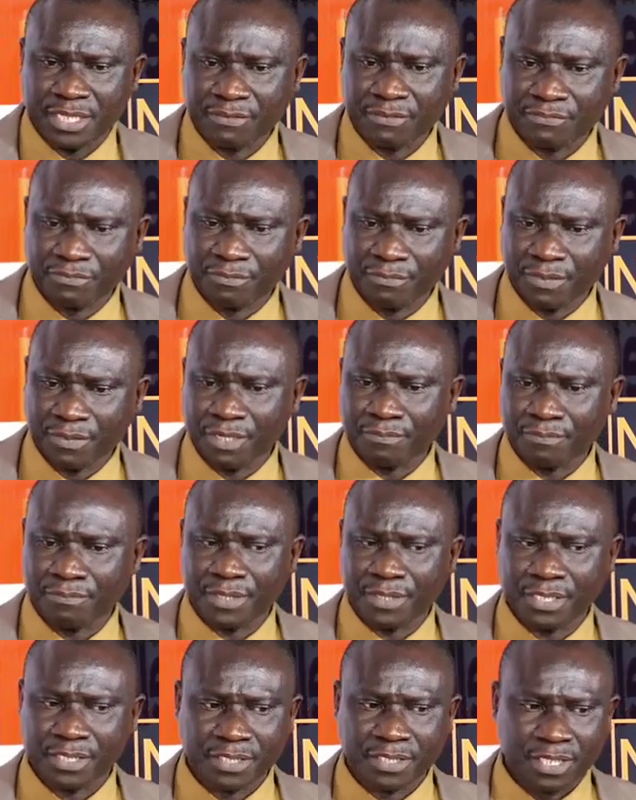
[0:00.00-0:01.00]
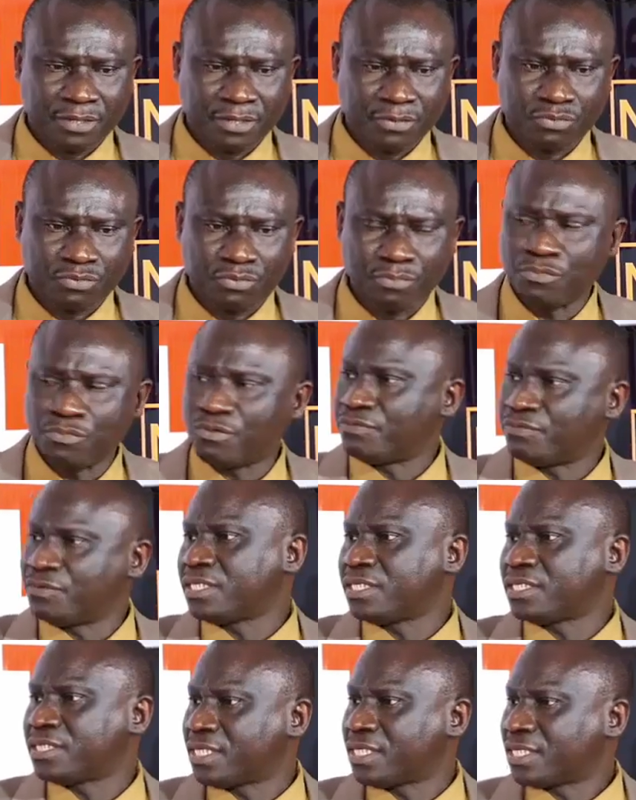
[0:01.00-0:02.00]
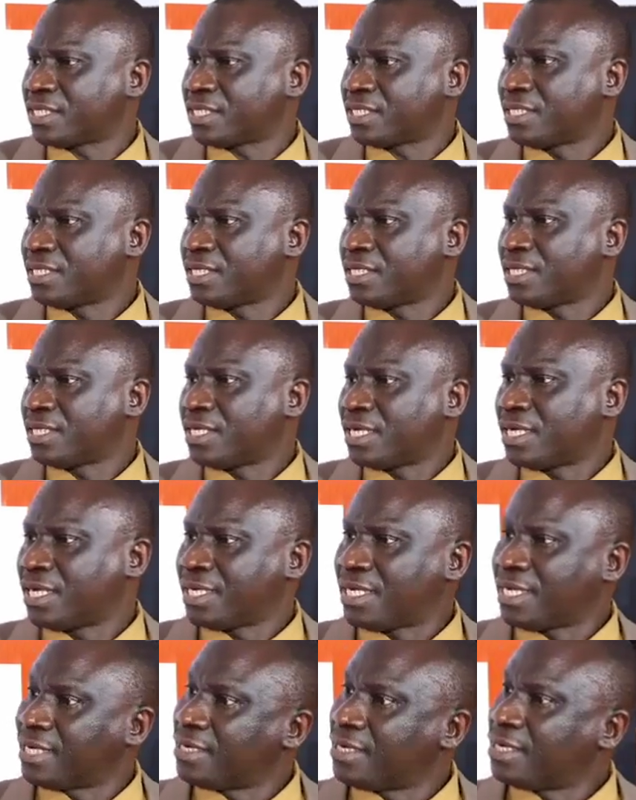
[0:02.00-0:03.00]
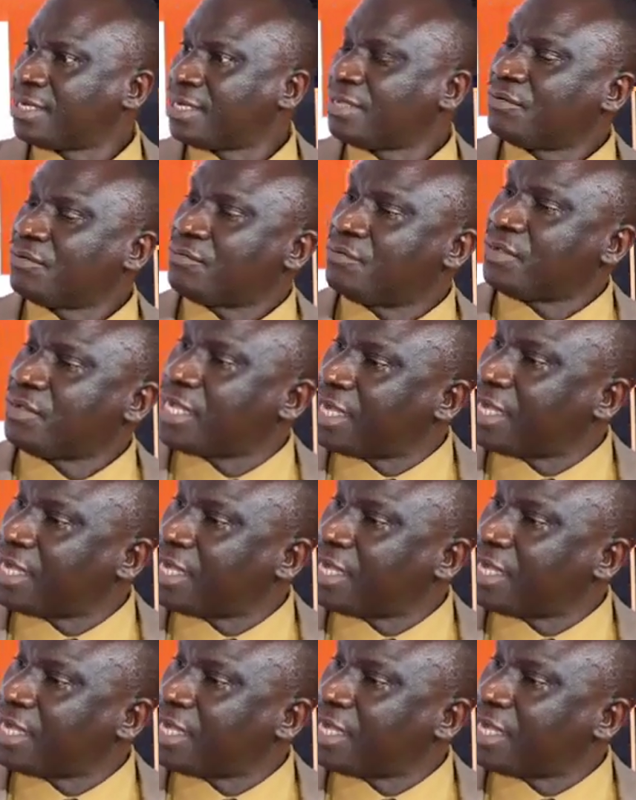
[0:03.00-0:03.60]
have to be in place to move these things. And then we